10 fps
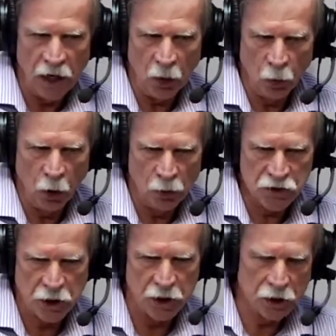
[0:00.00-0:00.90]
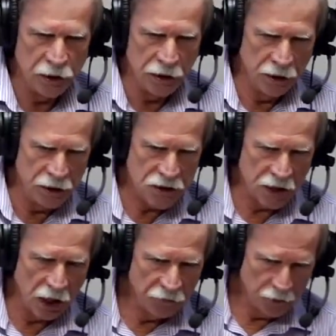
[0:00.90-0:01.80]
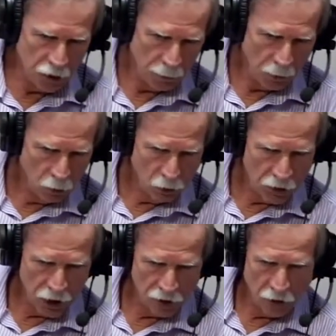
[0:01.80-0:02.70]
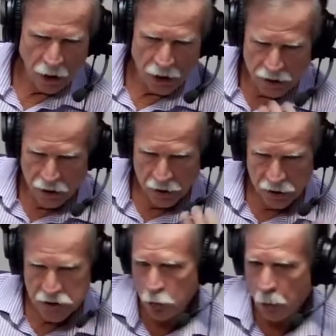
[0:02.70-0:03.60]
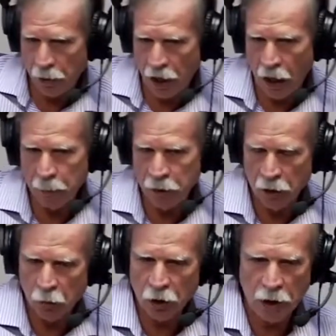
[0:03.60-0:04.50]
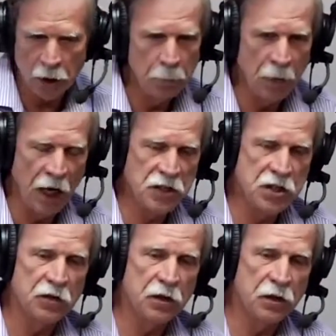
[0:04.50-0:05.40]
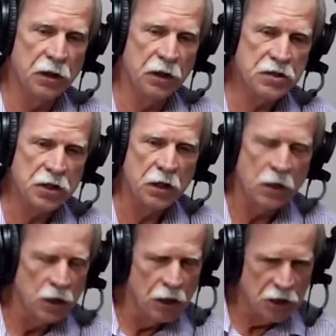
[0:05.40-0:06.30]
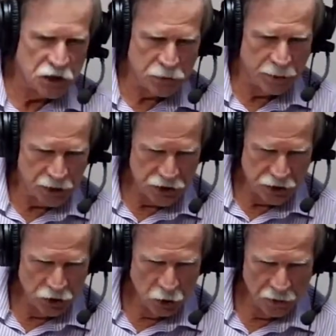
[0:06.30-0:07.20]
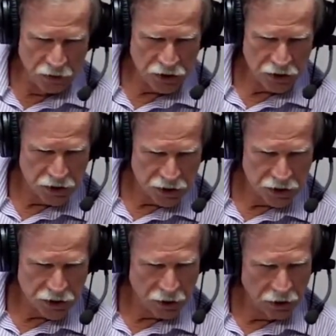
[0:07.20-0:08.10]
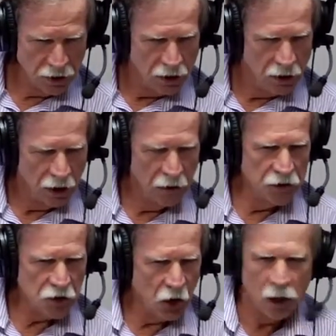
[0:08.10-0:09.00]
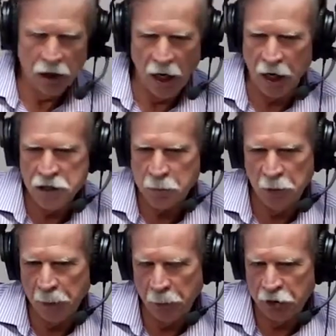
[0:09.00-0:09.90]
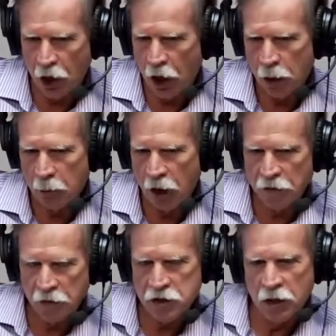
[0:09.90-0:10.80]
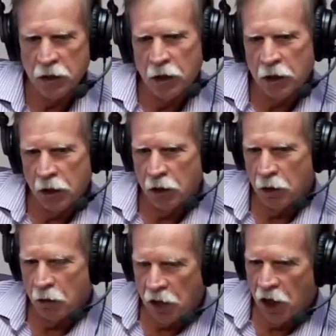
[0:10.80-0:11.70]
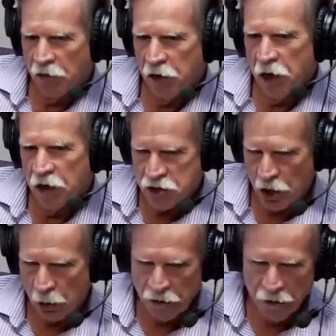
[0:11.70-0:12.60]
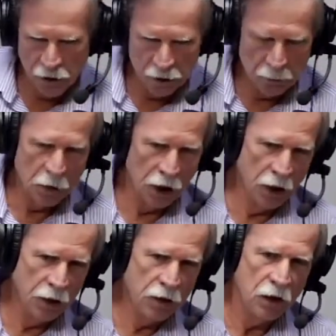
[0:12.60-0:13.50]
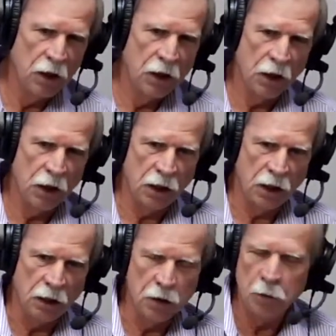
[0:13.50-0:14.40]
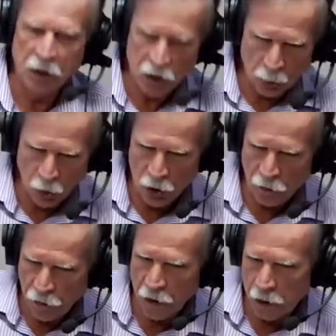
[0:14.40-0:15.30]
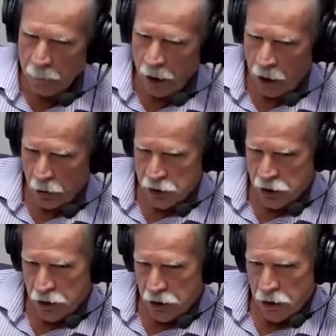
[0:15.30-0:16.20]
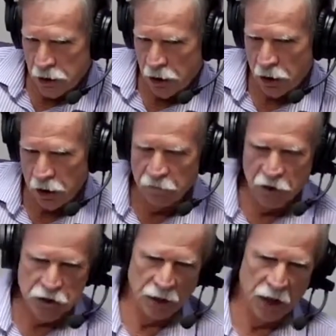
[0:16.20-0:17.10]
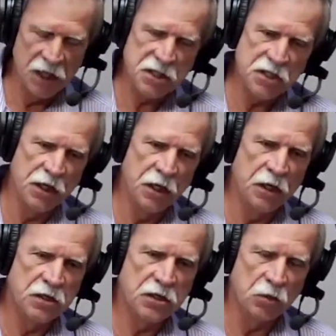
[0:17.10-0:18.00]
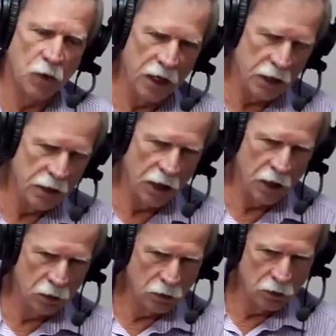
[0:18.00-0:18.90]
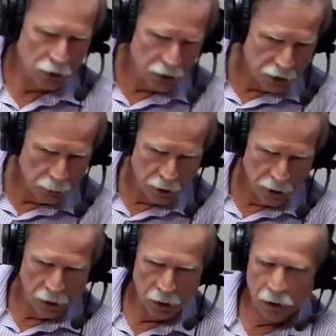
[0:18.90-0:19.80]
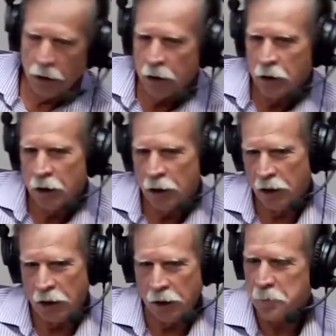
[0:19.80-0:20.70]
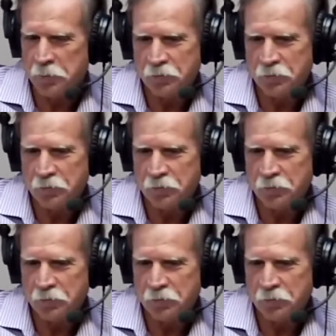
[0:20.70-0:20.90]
at what will start cleaning itself up, what kind of ideas will pop in, what kind of magic there is, just because you're doing this consistently. And there's all kinds of people talk about this. You know, Covey, start with the end in mind. Uh, you become what you think about. Uh, visualize things, you know, write it down, look in the mirror, uh,